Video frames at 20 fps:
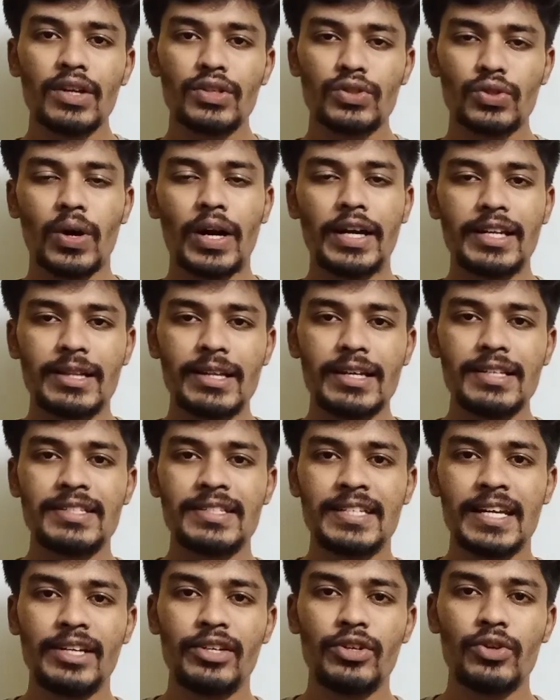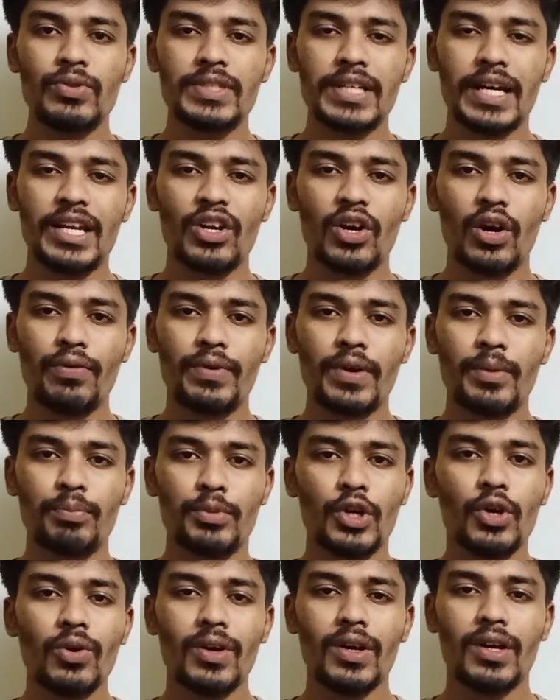So until then stay tuned signing off
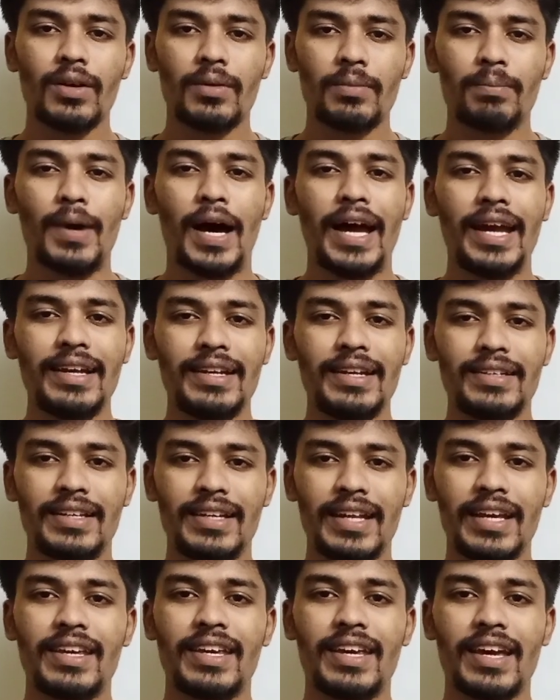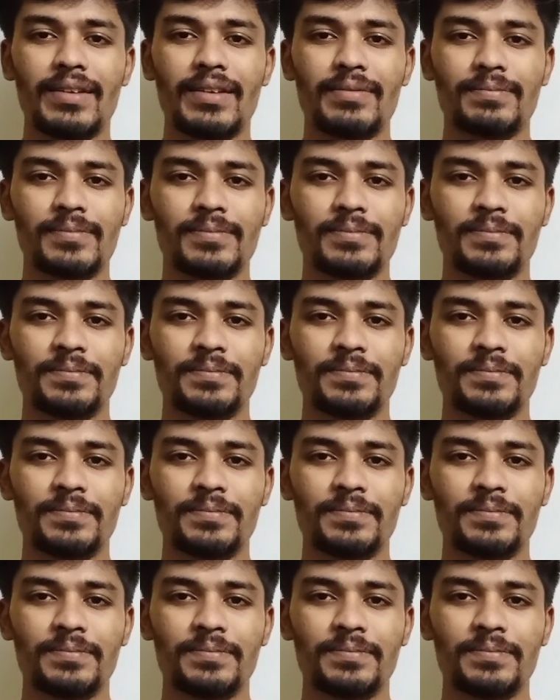from you. Bye. Take care.